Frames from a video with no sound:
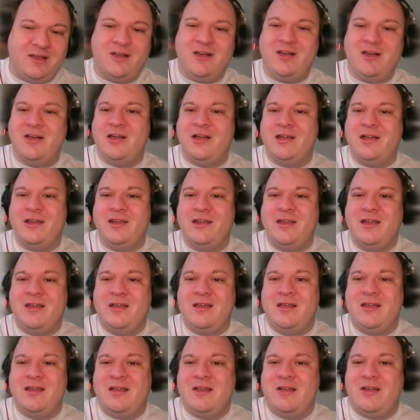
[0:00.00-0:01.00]
on
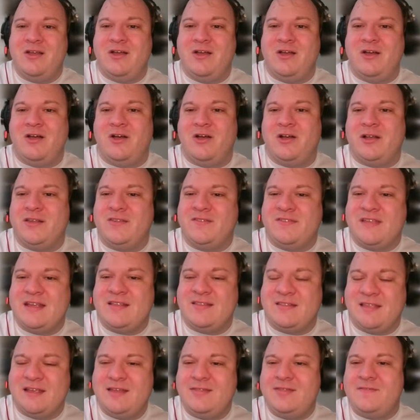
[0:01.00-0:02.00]
August
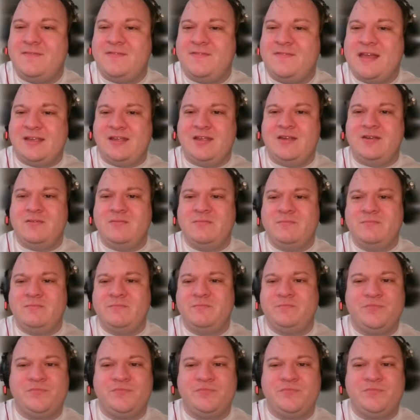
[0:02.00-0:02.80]
18th of that year,